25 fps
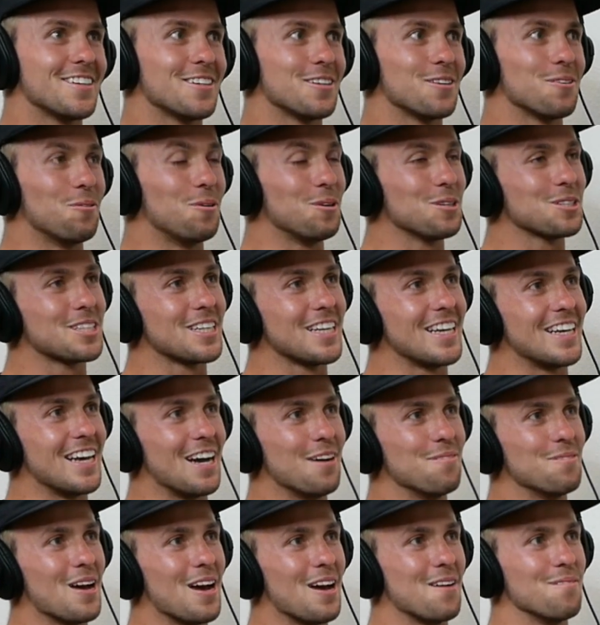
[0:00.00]
We'll see.
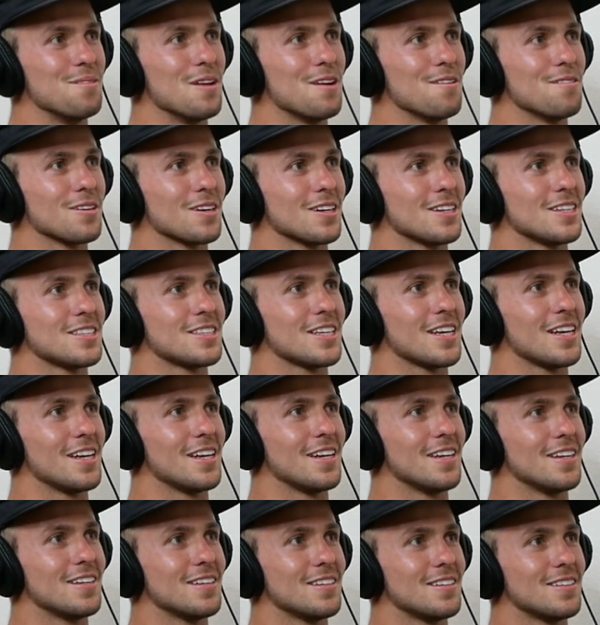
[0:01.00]
I'm I'm never going to
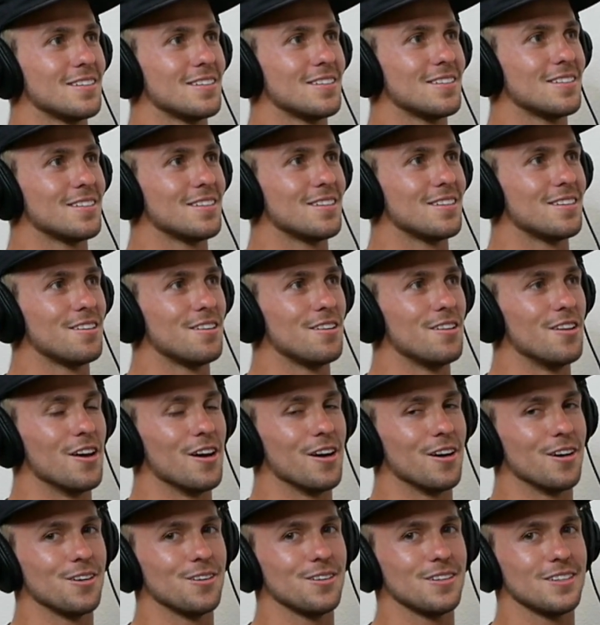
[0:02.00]
say
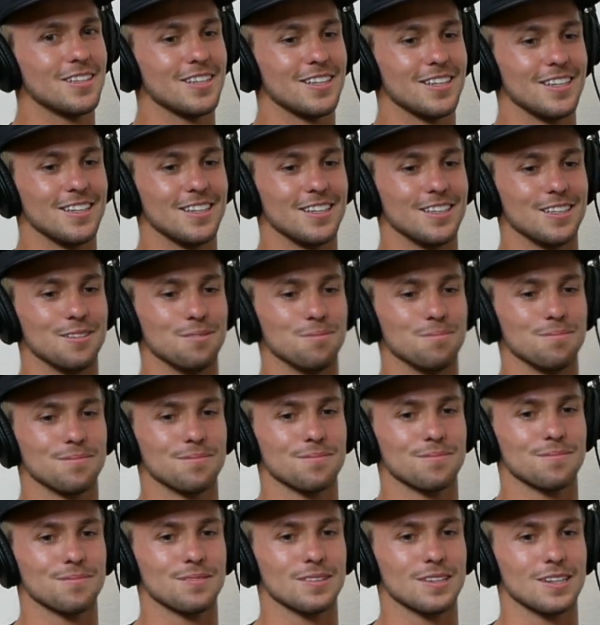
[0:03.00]
no
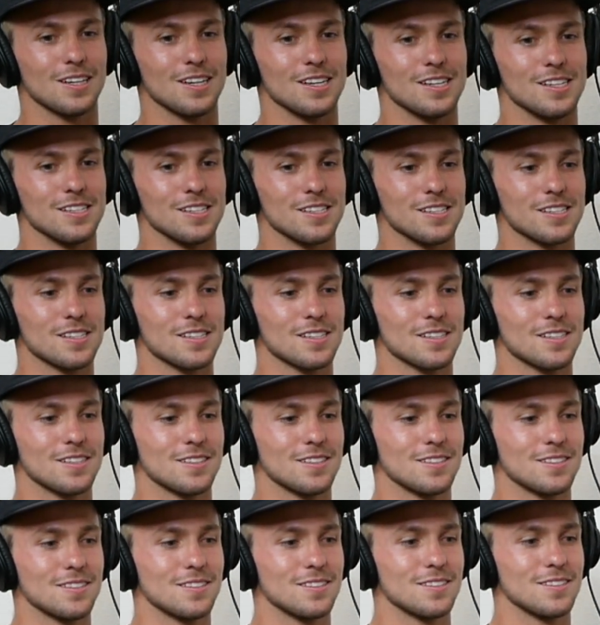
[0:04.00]
because
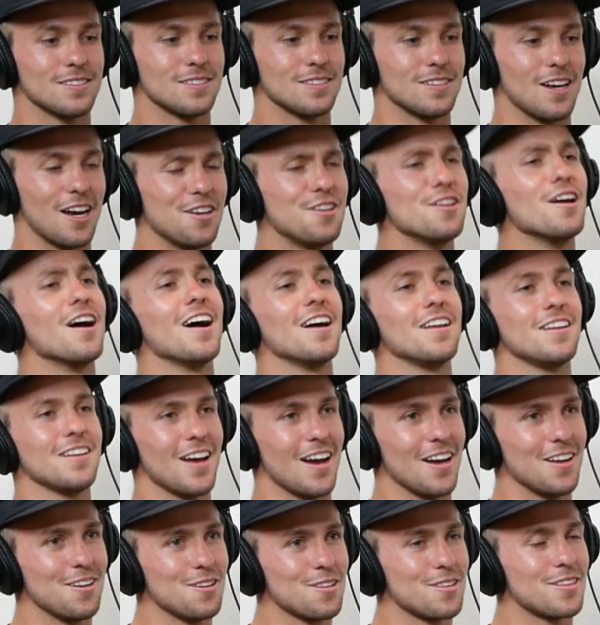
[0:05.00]
um, I do I,
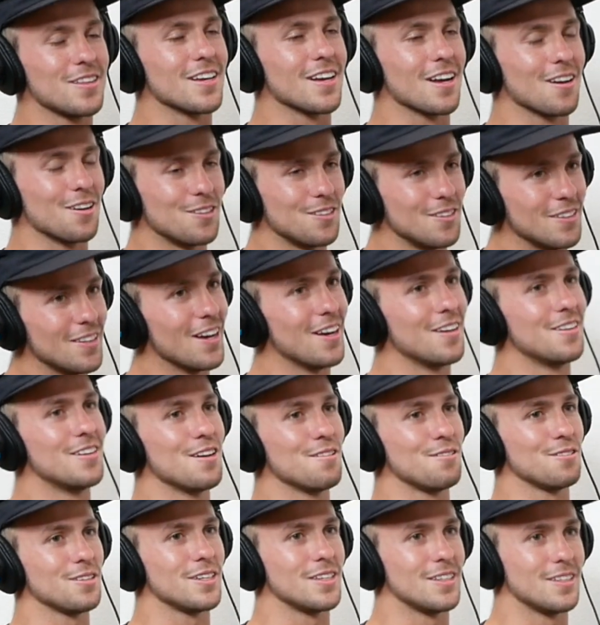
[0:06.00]
I do think I would I'd
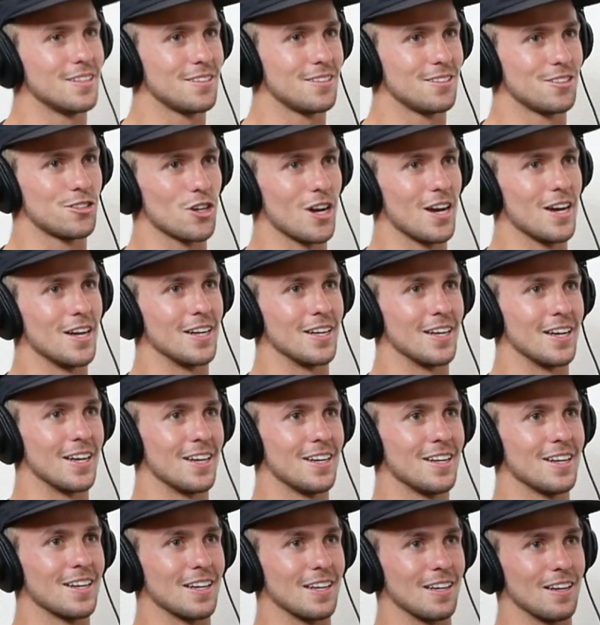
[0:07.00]
definitely try it
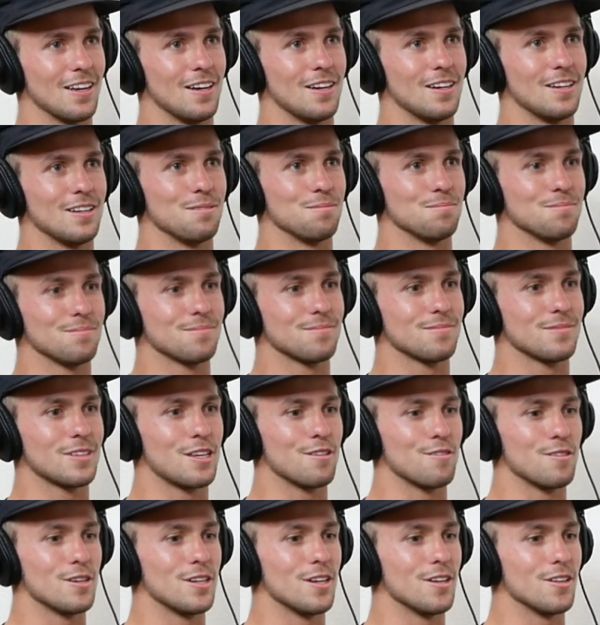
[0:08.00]
again and um,
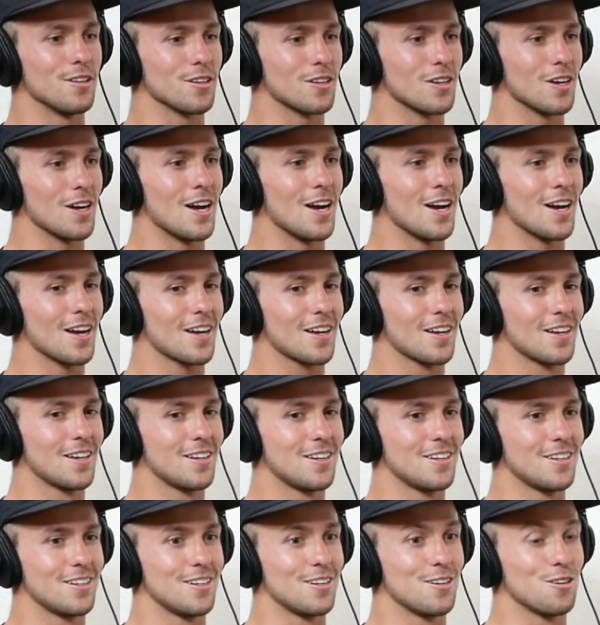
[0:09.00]
give it another crack.
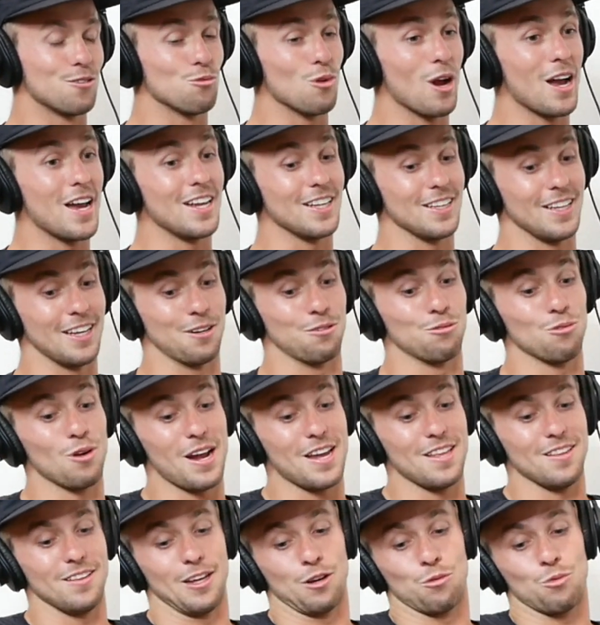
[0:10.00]
Right, like
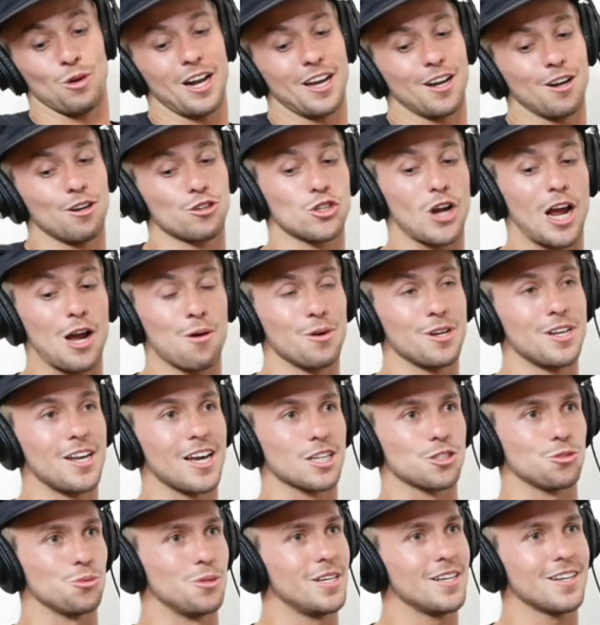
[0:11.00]
right, like when I go try one
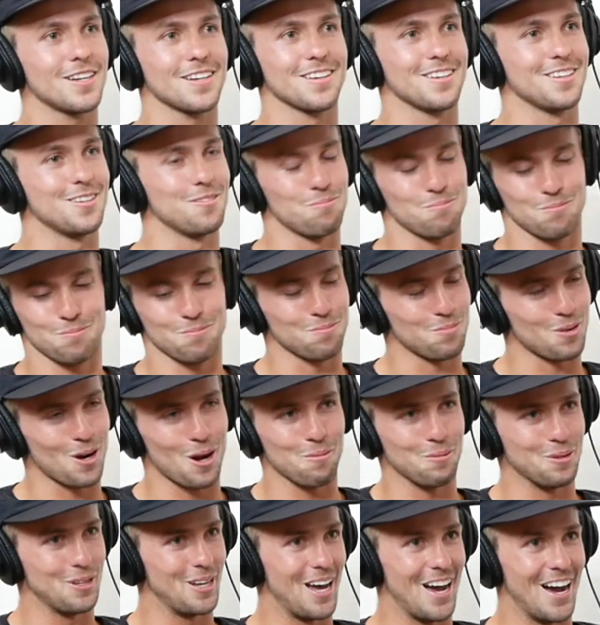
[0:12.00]
next week,
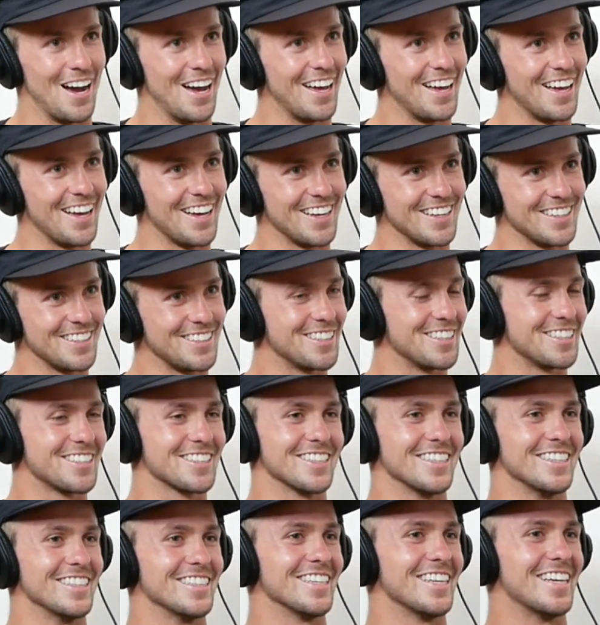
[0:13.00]
probably not, just
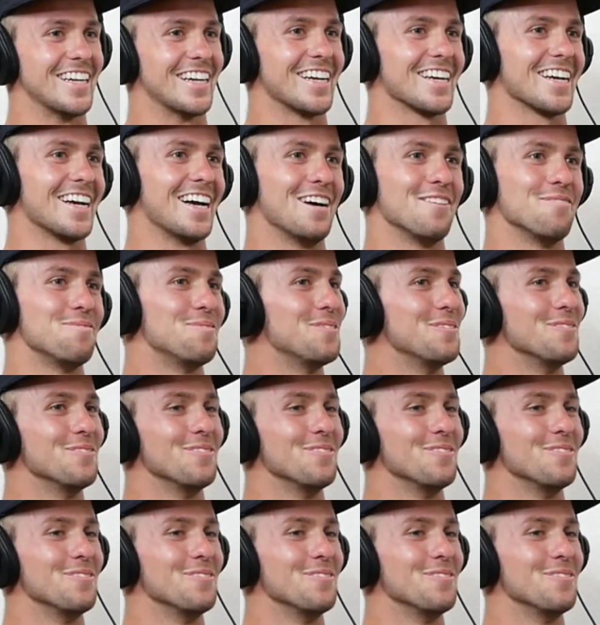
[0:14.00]
because like I've